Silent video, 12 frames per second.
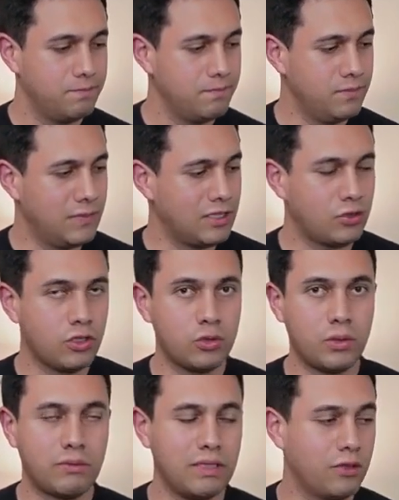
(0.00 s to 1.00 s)
Let's go to a
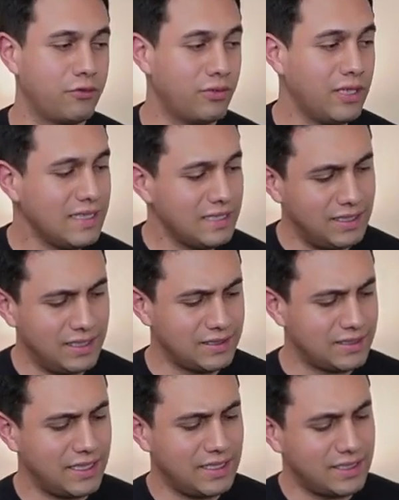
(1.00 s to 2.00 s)
random fret. Let's
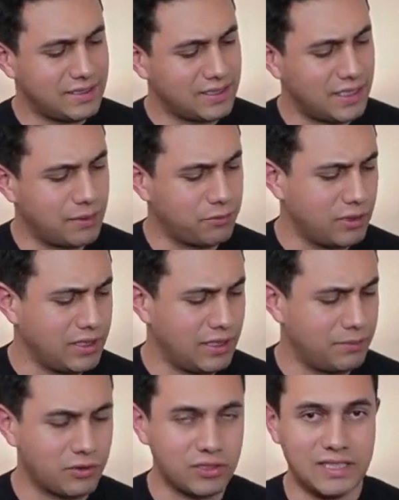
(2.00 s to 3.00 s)
say this time fret
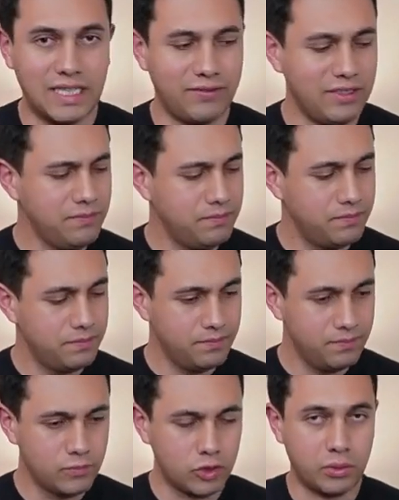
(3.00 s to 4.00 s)
number 7.
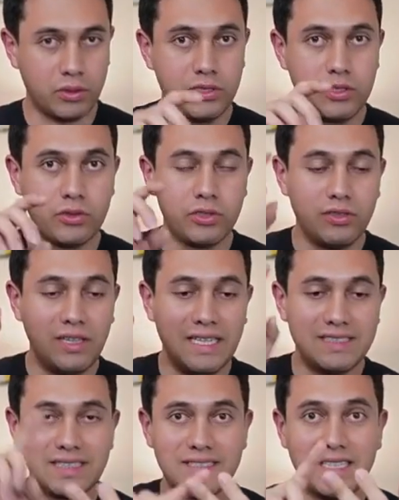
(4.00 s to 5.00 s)
So we're going to utilize
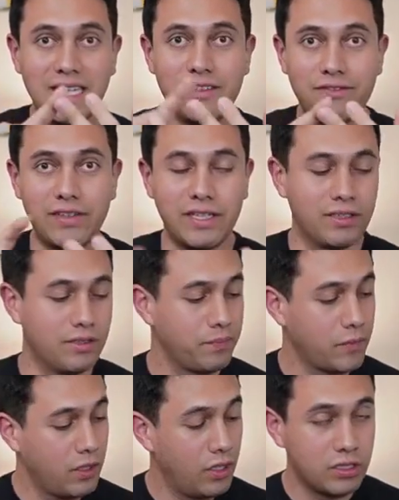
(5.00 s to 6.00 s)
the second finger,
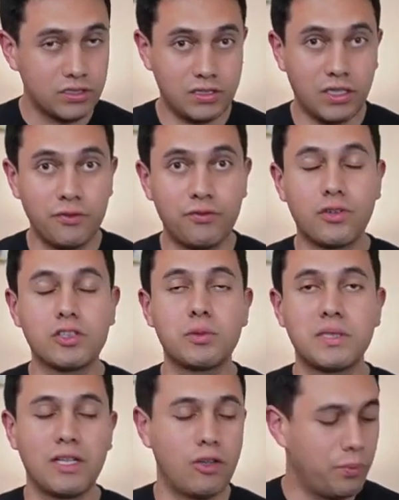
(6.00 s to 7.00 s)
starting first with
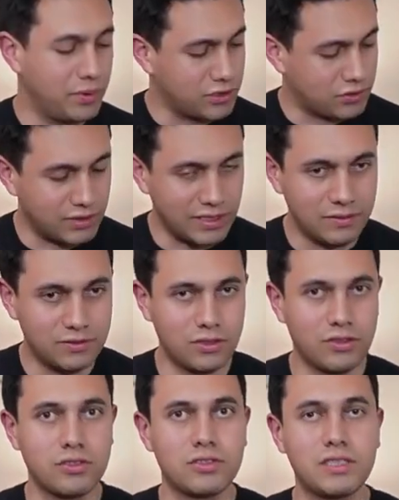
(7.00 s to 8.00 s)
an open string. So
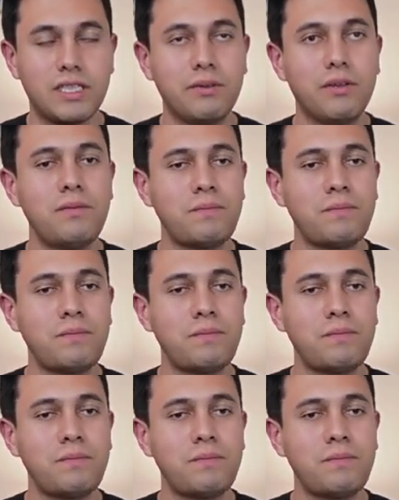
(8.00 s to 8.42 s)
0,